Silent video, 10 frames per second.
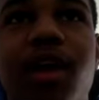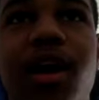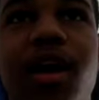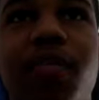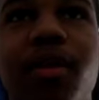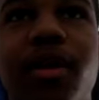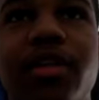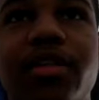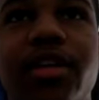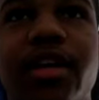I'd probably
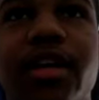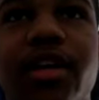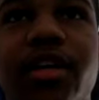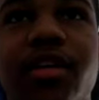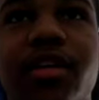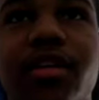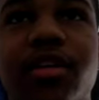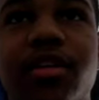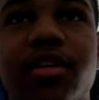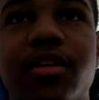say
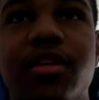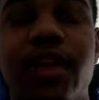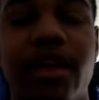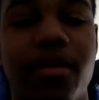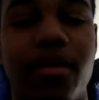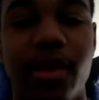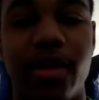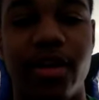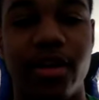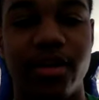like a pair of
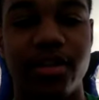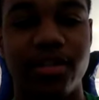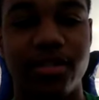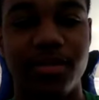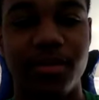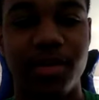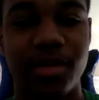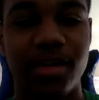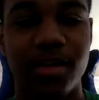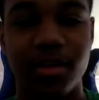dunks would
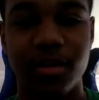be